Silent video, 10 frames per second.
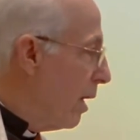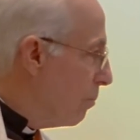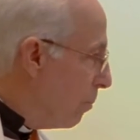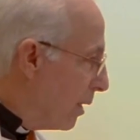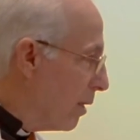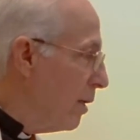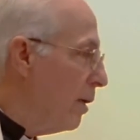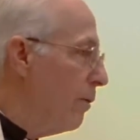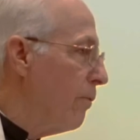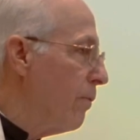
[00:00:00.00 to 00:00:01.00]
and
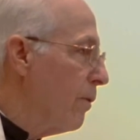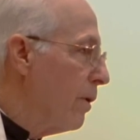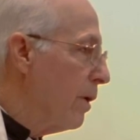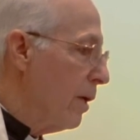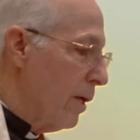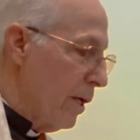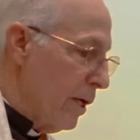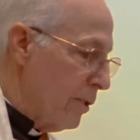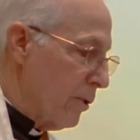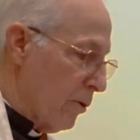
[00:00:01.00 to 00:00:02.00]
believe
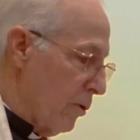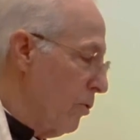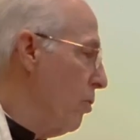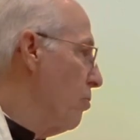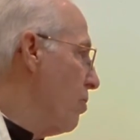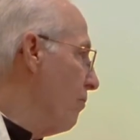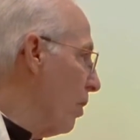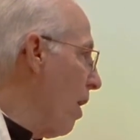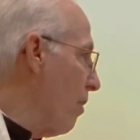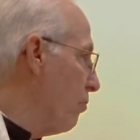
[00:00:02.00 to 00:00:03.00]
in the good news of
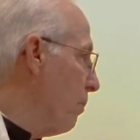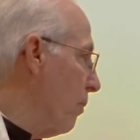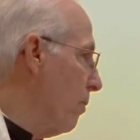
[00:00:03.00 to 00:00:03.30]
the gospel.